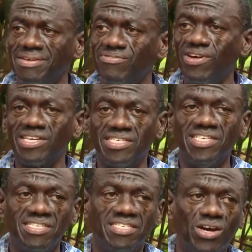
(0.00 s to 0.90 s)

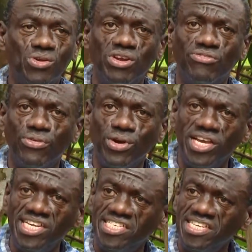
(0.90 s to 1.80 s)
Vaccines are only for
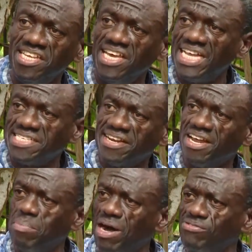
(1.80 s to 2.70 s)
18 years and
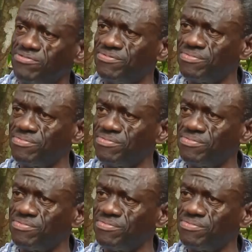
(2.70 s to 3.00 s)
above.